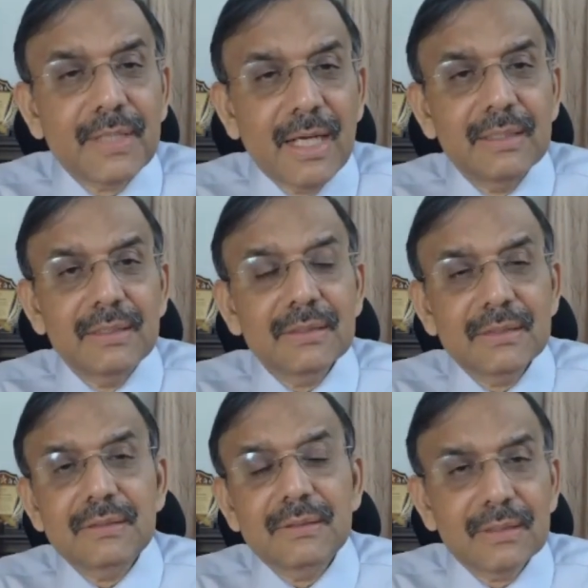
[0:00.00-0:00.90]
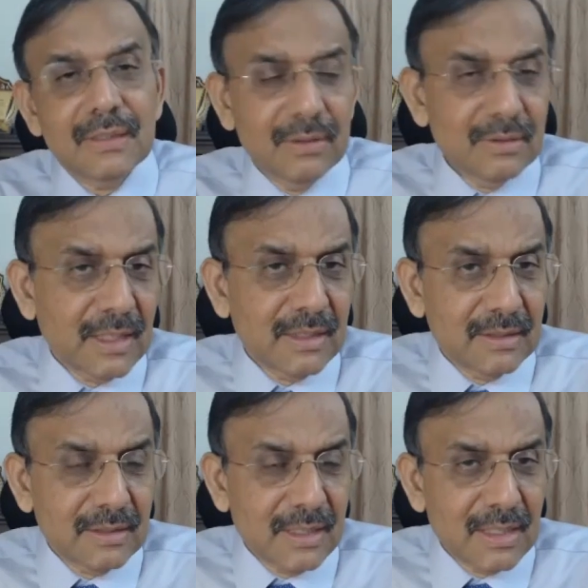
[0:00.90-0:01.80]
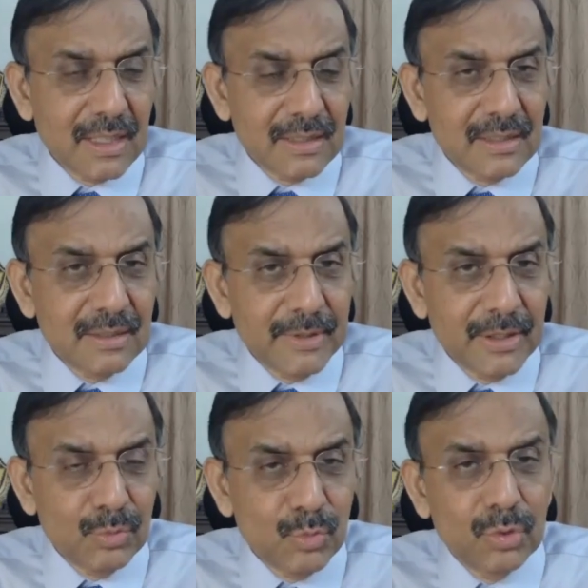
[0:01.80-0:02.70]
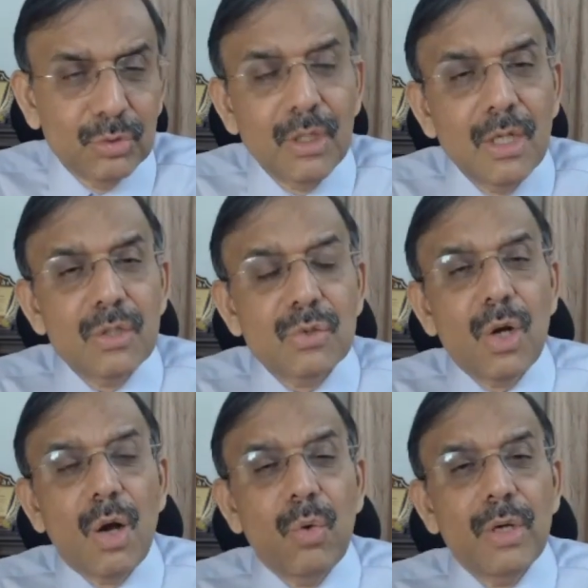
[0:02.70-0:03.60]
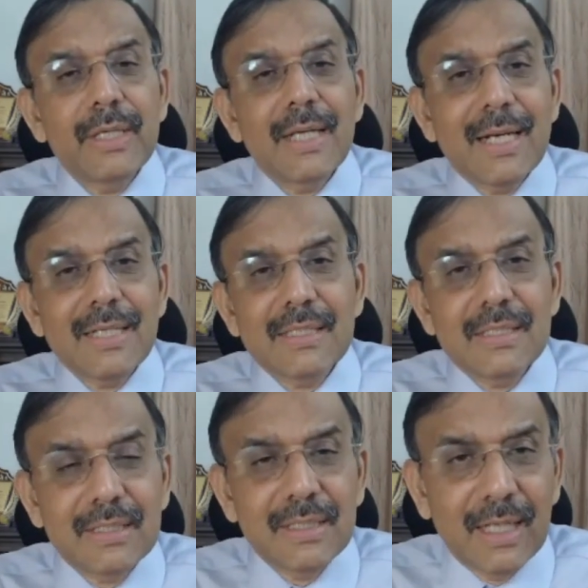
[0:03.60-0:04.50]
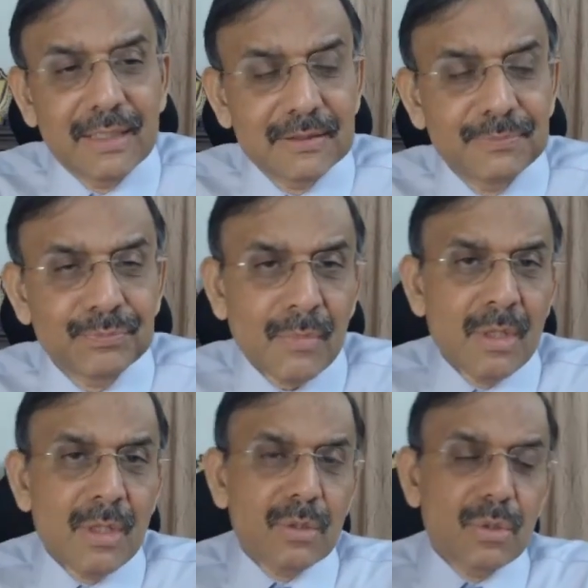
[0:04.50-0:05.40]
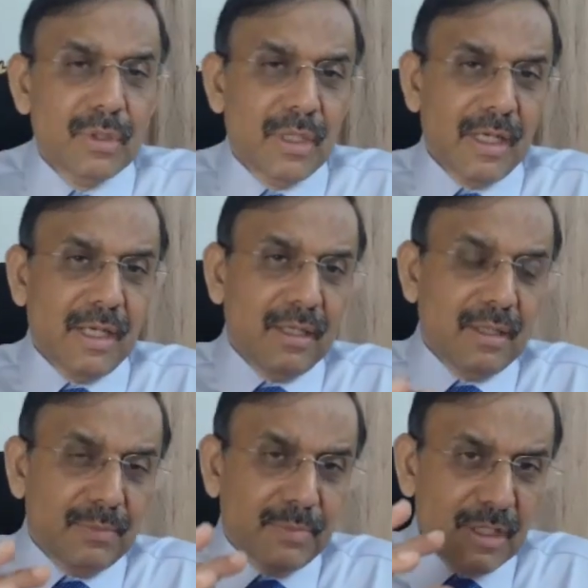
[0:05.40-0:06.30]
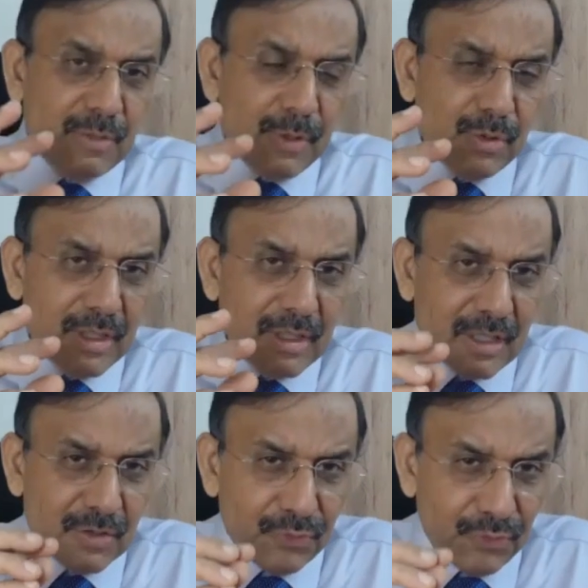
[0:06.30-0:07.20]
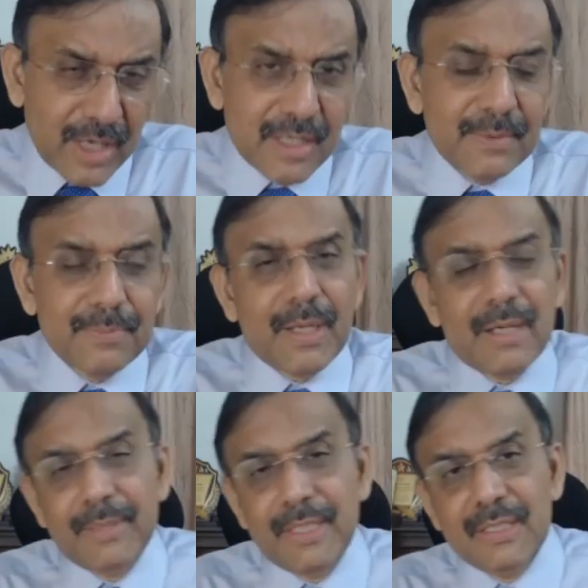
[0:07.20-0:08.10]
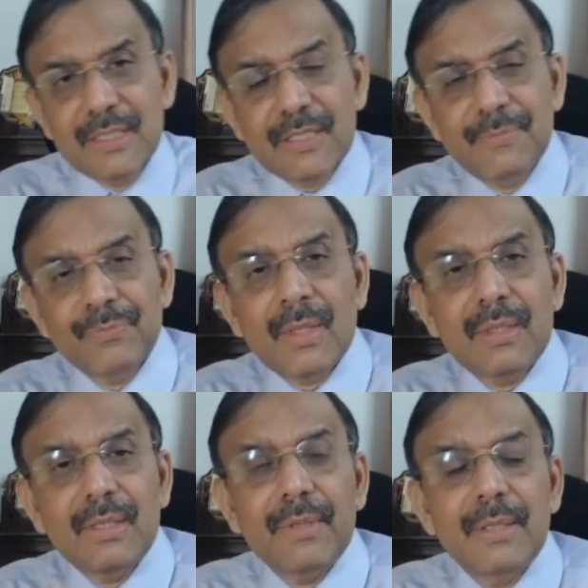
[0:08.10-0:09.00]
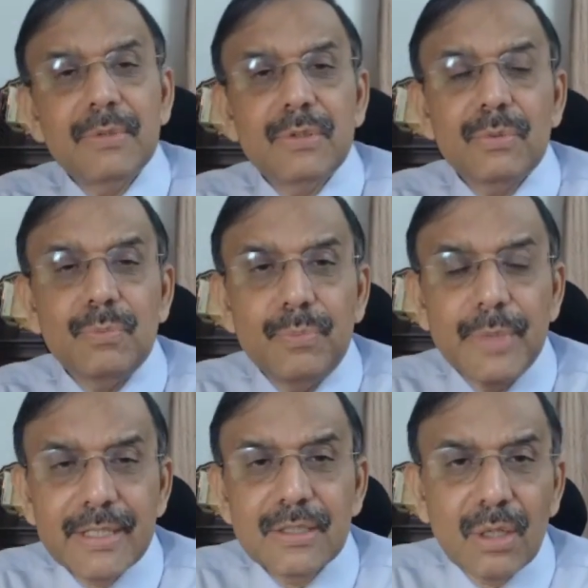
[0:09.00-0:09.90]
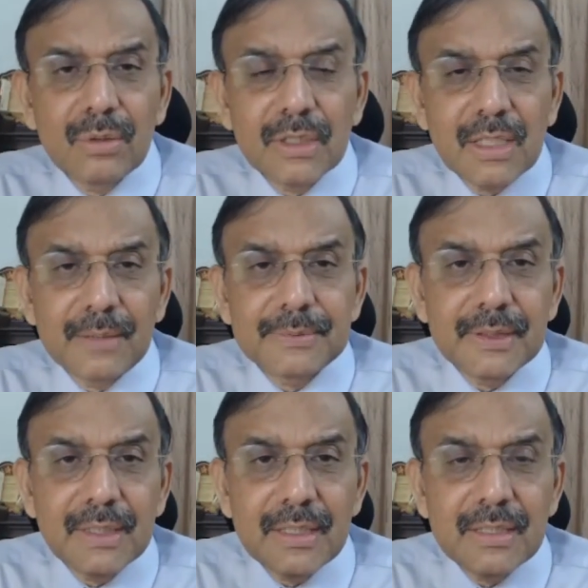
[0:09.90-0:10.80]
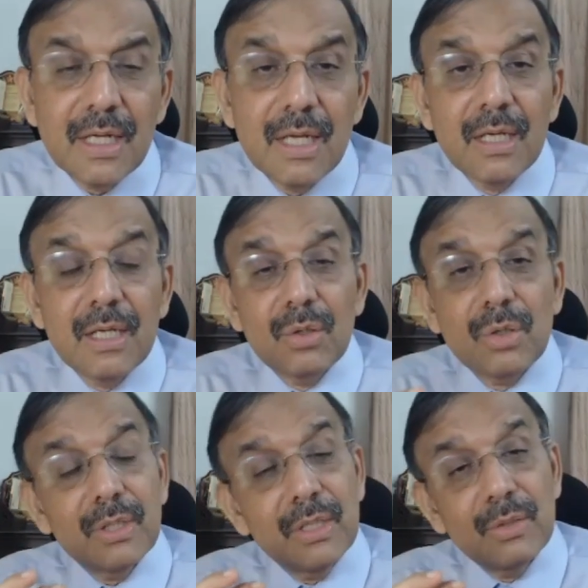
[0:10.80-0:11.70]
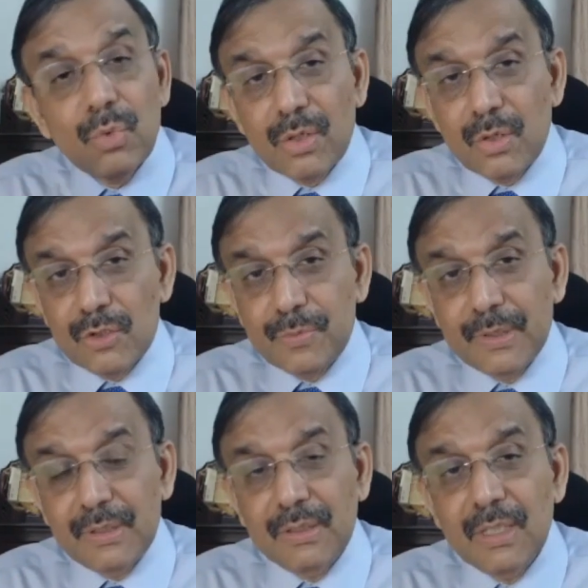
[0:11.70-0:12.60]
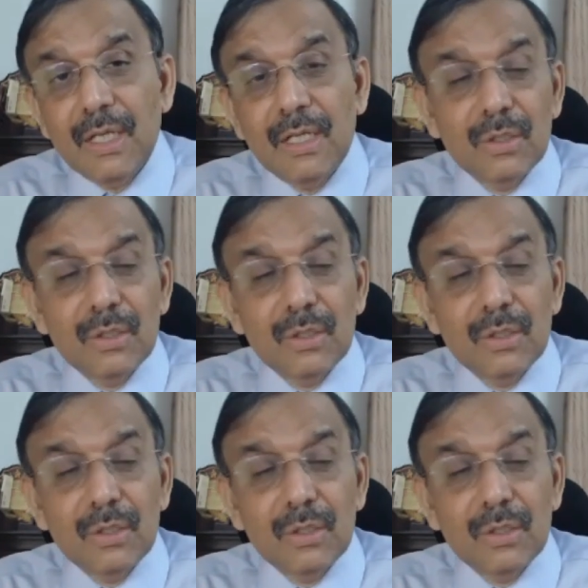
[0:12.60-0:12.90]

central catheter be removed? So avoiding unnecessary lines. So they, just by using these 5 parameters, they were able to bring down the CLABSI rate not only in one hospital, in the whole Michigan area,